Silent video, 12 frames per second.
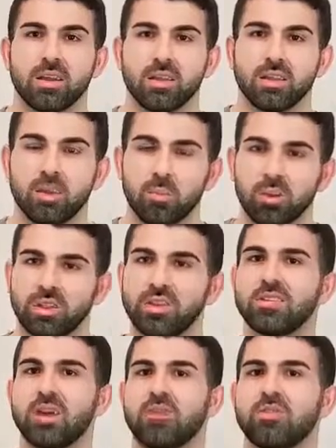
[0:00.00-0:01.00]
The police
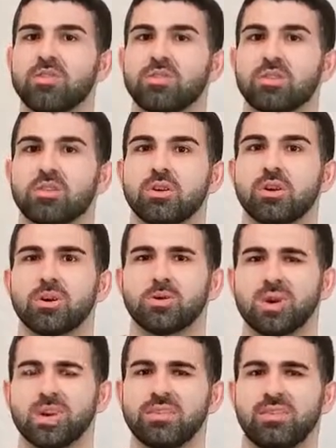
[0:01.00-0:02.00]
officer
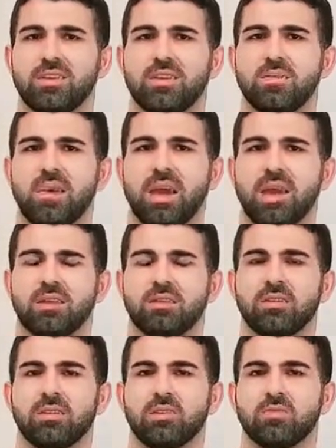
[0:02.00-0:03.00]
arrested the man
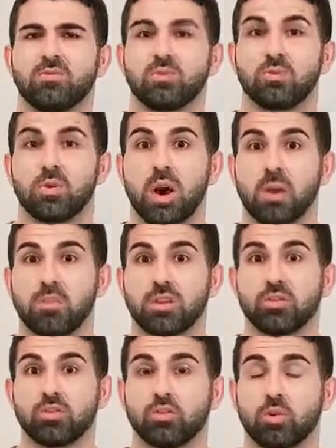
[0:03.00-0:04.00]
for robbing
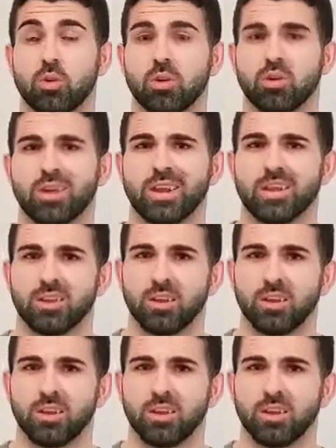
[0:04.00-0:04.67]
the store and